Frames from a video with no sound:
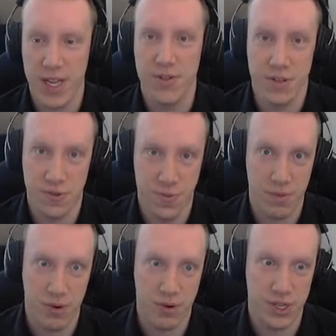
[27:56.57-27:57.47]
out of super
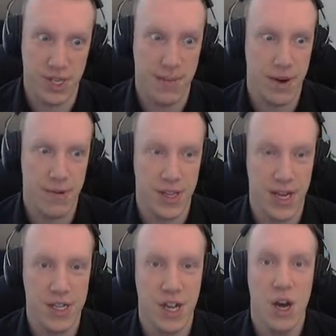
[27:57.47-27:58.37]
potions and Mary
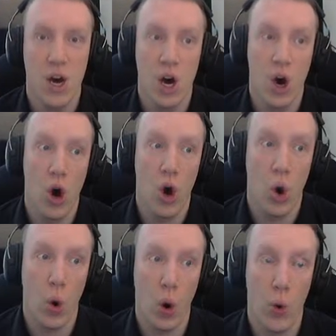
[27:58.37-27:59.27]
dies,
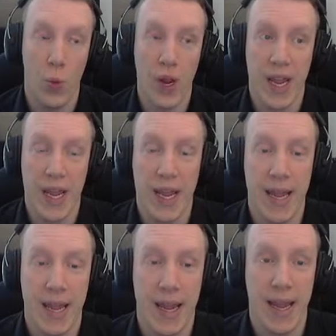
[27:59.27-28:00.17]
or
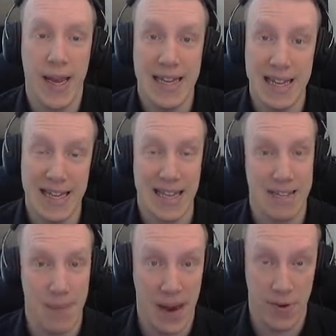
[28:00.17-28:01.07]
he gets
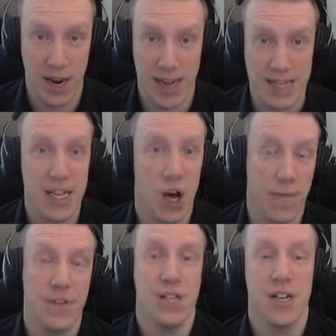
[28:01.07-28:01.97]
paralyzed
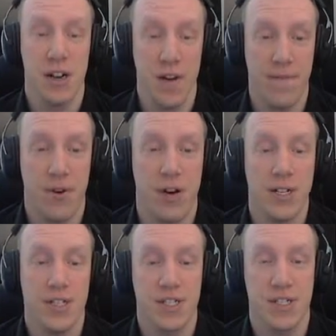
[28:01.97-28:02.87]
often enough for
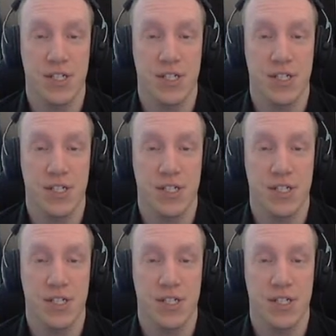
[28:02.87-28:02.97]
us